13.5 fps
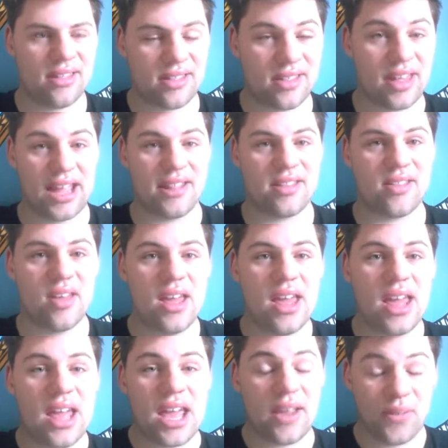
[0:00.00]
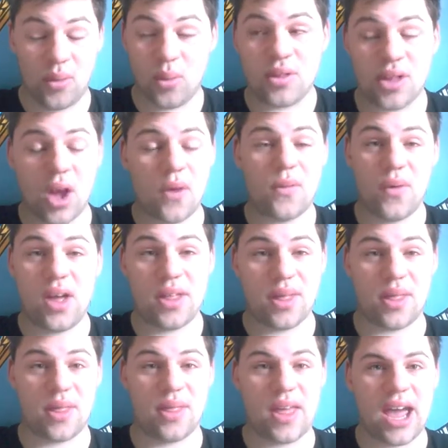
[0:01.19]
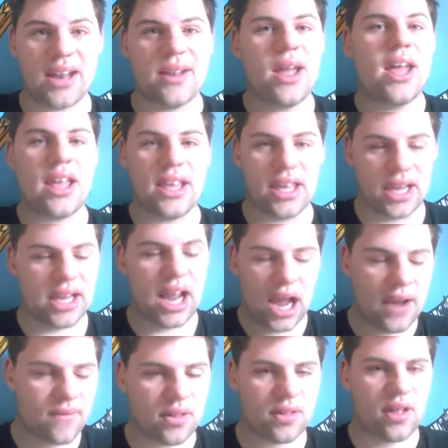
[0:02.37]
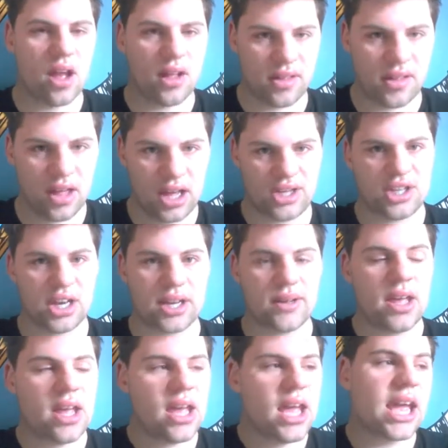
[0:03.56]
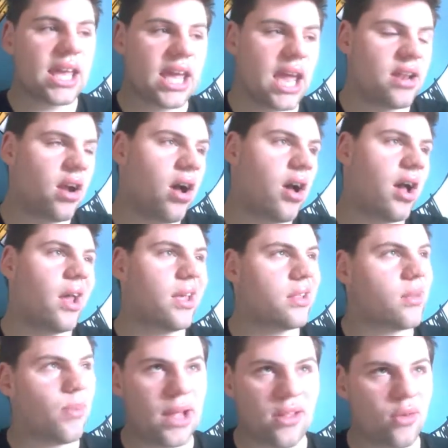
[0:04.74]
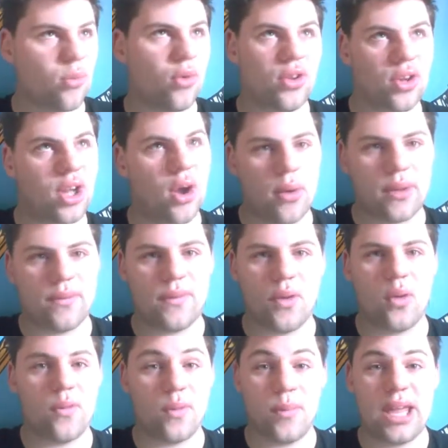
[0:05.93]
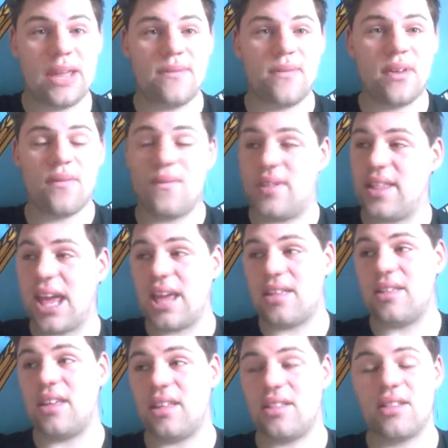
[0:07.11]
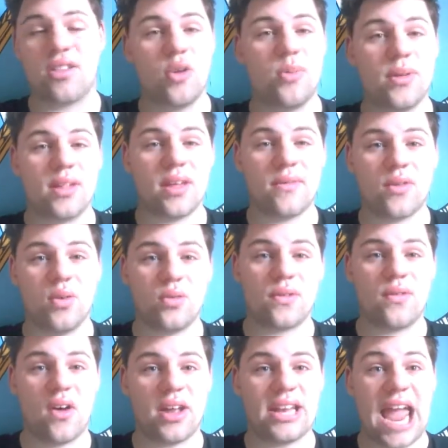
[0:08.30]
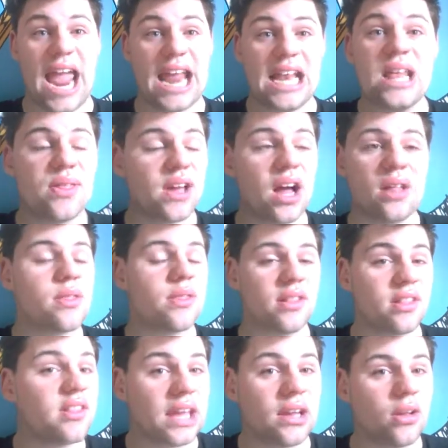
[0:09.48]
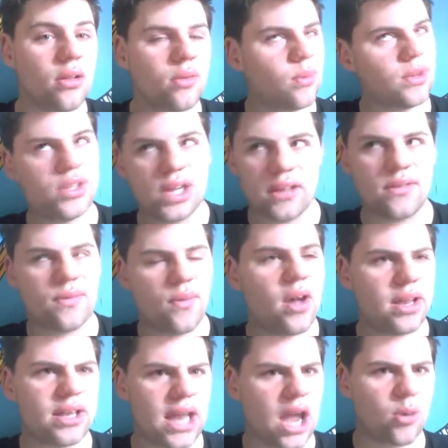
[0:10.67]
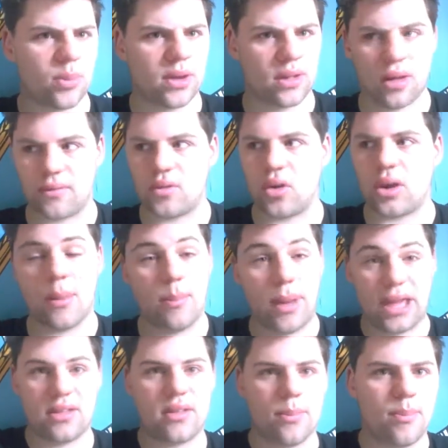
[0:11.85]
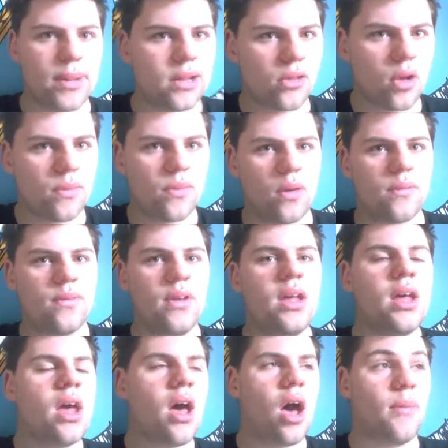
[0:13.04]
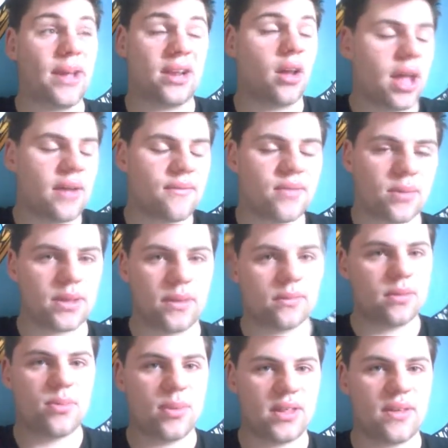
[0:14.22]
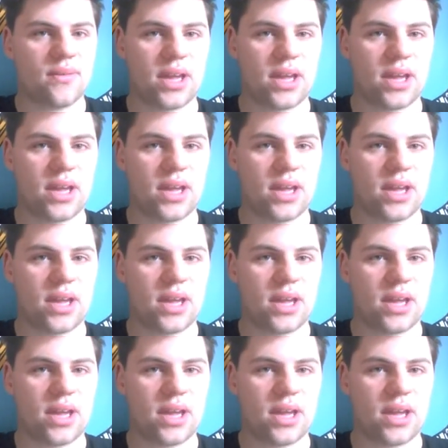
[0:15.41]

If you want to go further than that, you're going to have to start searching. Again, it depends on what you're going for. For me, Vitesse is super difficult to find anything other than singles, which is fine now because I've got a base to build off of, and I have something specific in mind. I'm collecting